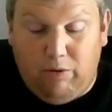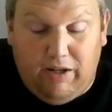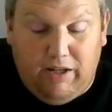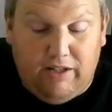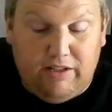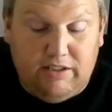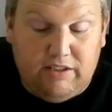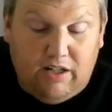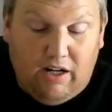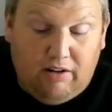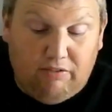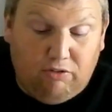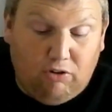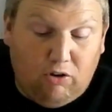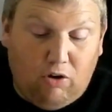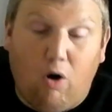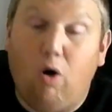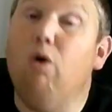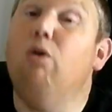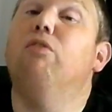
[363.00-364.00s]
win,
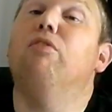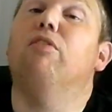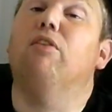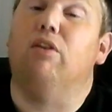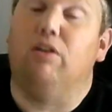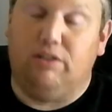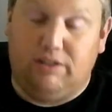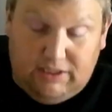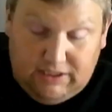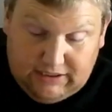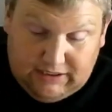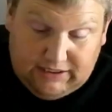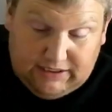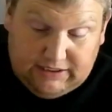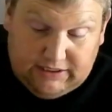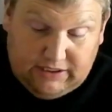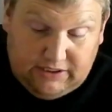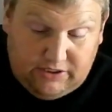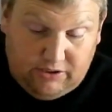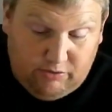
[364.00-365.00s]
cover, over on the
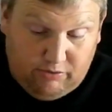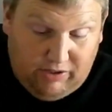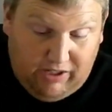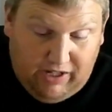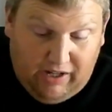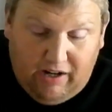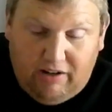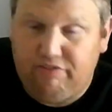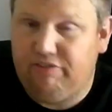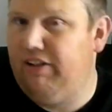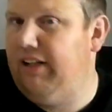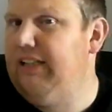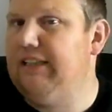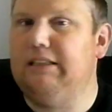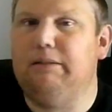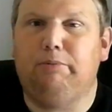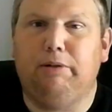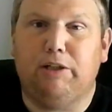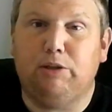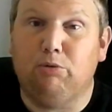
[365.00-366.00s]
62.5. It
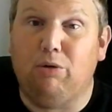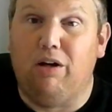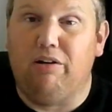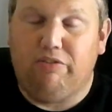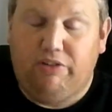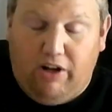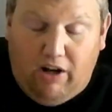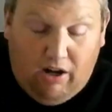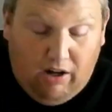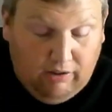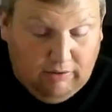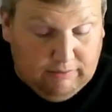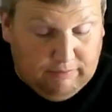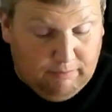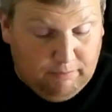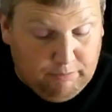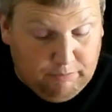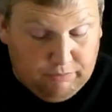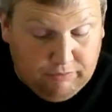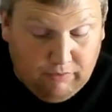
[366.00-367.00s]
is the Big 12, y'all.
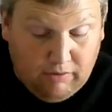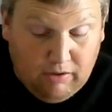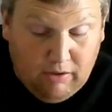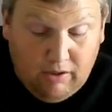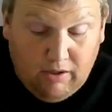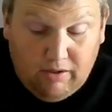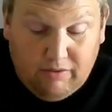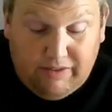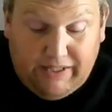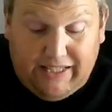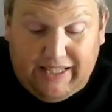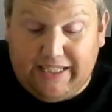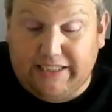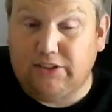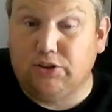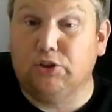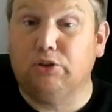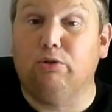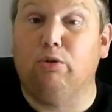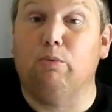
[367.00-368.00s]
They
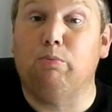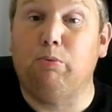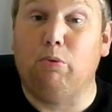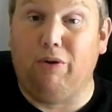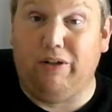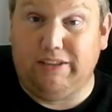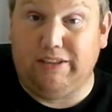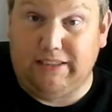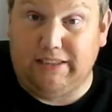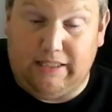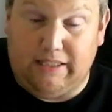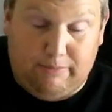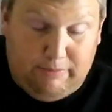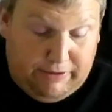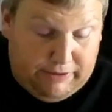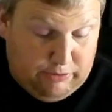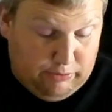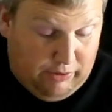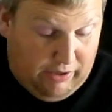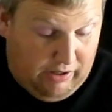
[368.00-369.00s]
like to score points in the
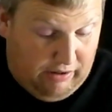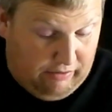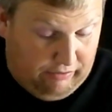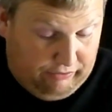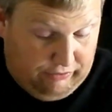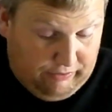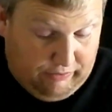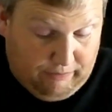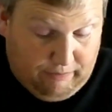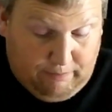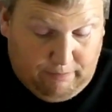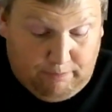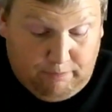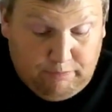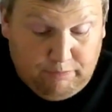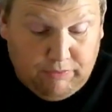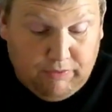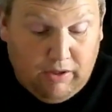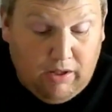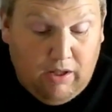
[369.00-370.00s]
Big 12.
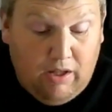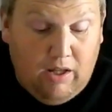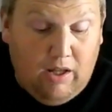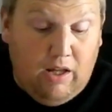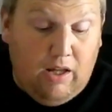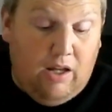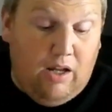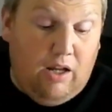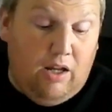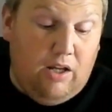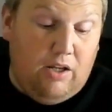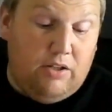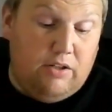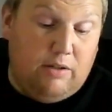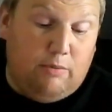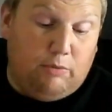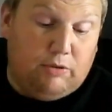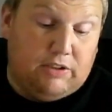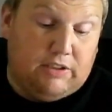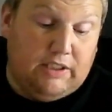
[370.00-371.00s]

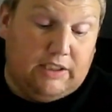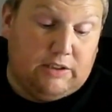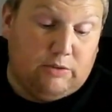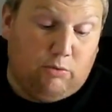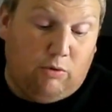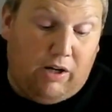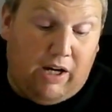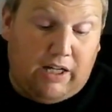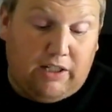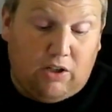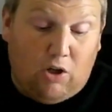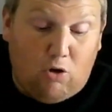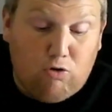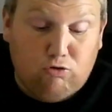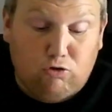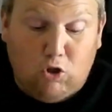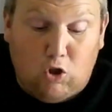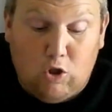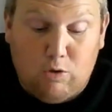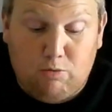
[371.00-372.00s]
Number 6 ranked
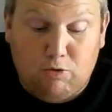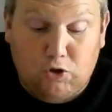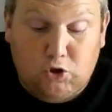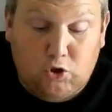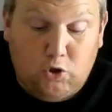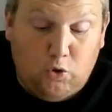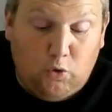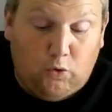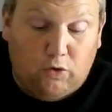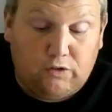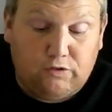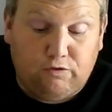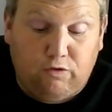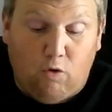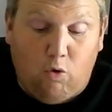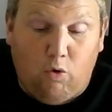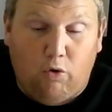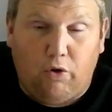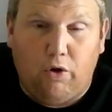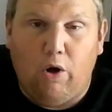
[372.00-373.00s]
Oklahoma Sooners,
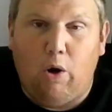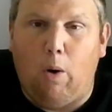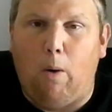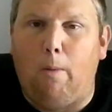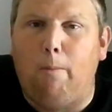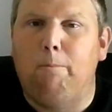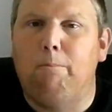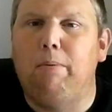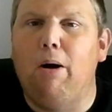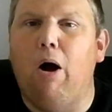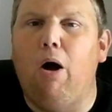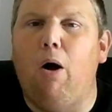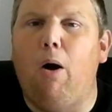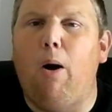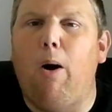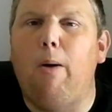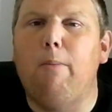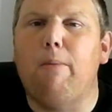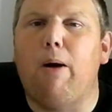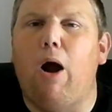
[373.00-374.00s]
4 0.
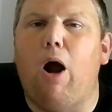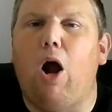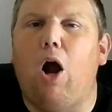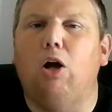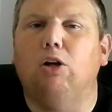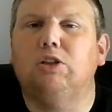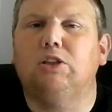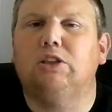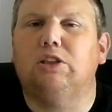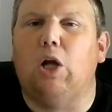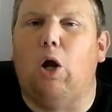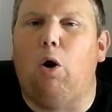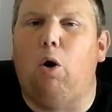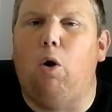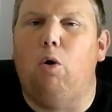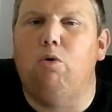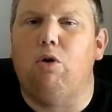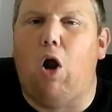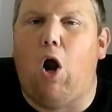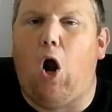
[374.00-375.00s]
boomer
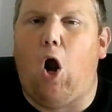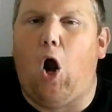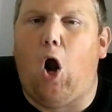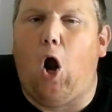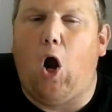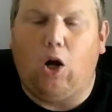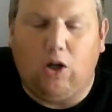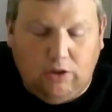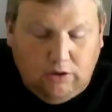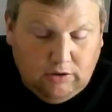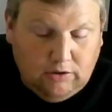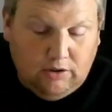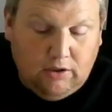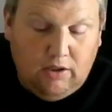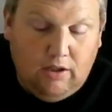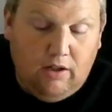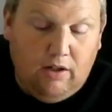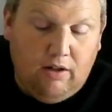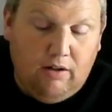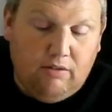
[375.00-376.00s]
Sooner
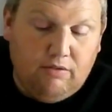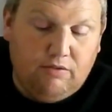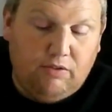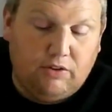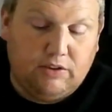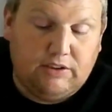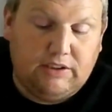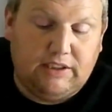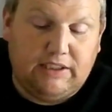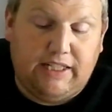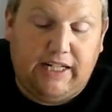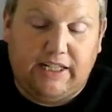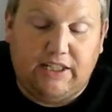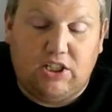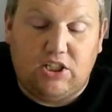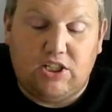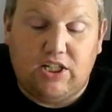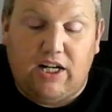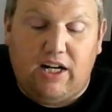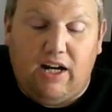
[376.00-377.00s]
versus the
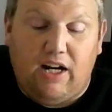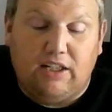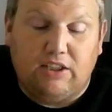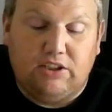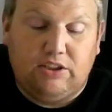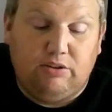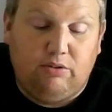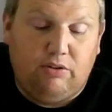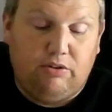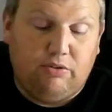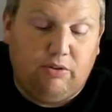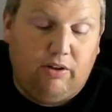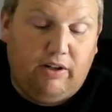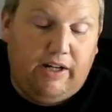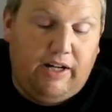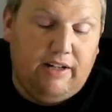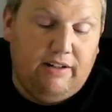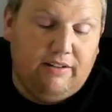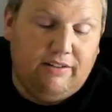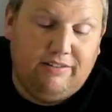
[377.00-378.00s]
Kansas Jayhawks, 2 and
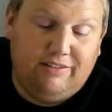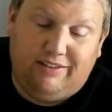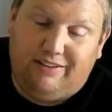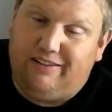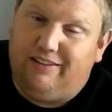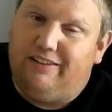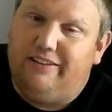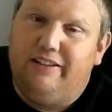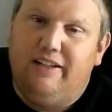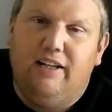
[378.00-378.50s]
3. Huh.